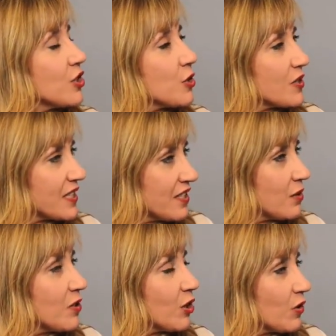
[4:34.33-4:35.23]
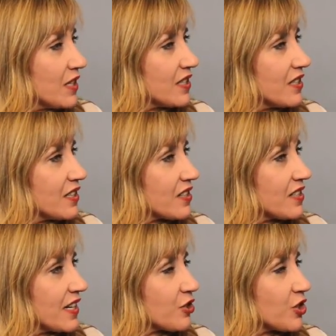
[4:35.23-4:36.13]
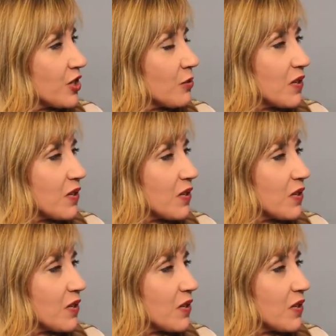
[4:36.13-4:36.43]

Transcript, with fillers: Do you see them increasing this next year?